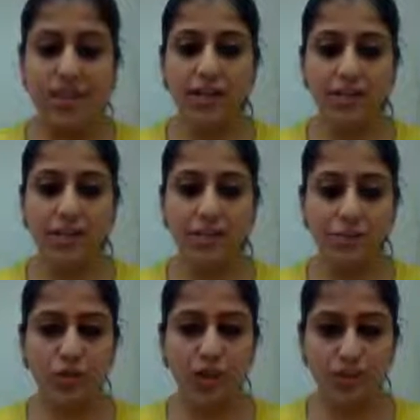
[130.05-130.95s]
I think I
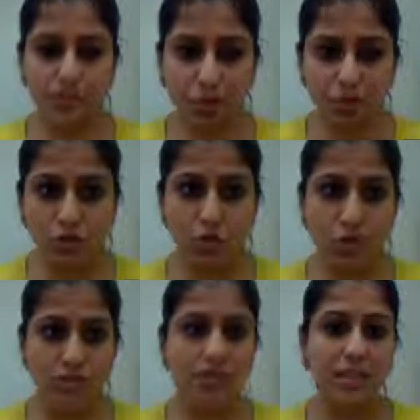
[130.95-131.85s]
should ask Manju
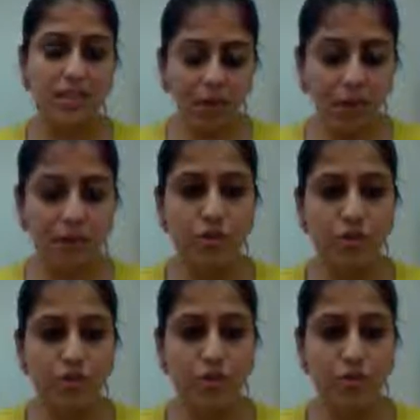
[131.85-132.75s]
what's her point
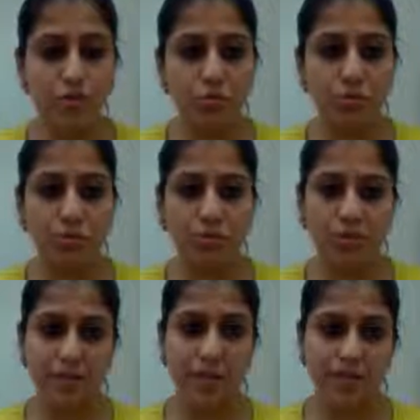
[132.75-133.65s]
of view
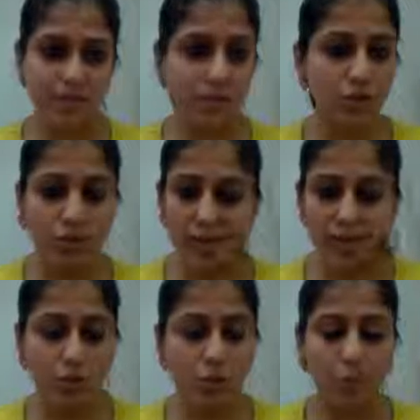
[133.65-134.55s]
as
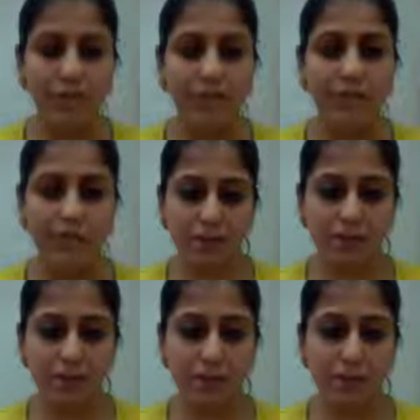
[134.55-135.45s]
her opening
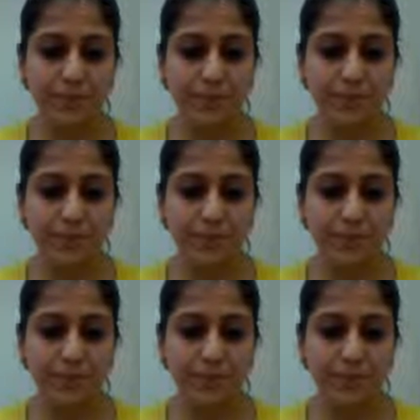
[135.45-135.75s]
remarks.